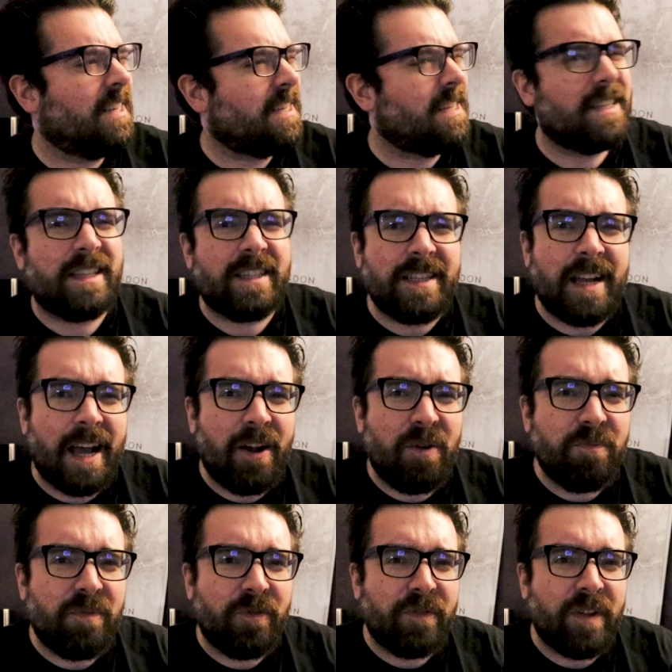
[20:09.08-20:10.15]
Is that, is that
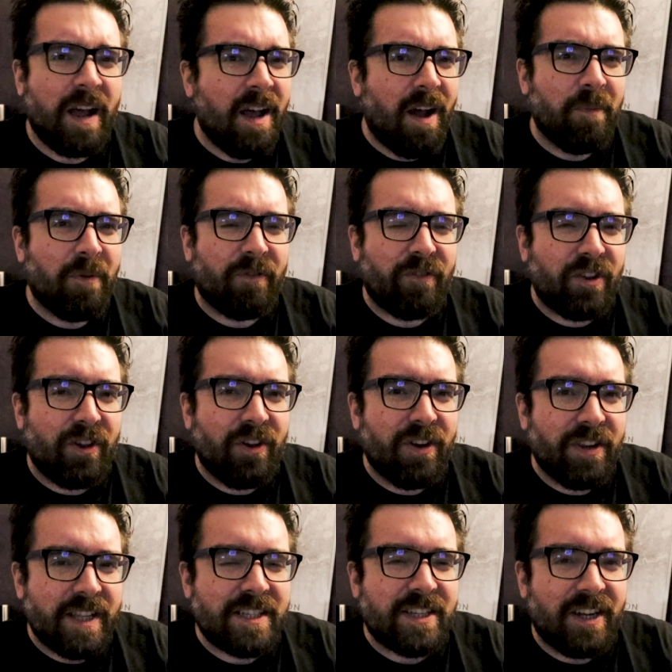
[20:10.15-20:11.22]
helpful? I'm not very good
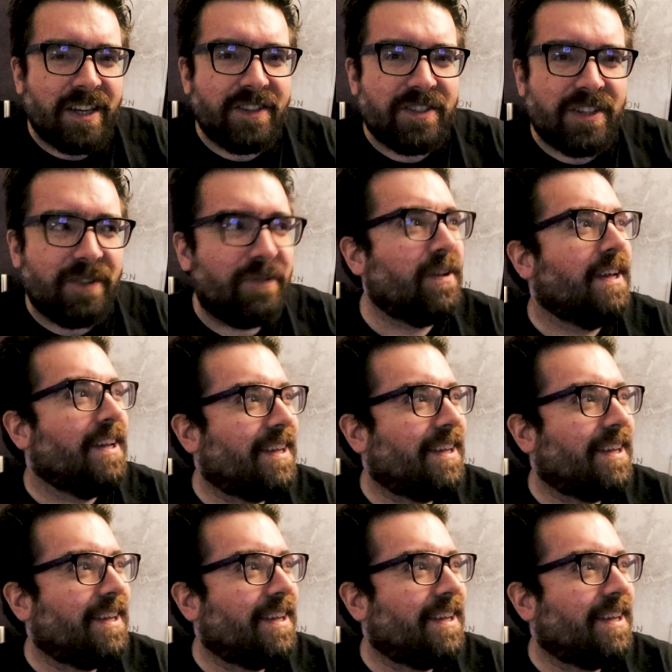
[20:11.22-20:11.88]
at this kind of stuff.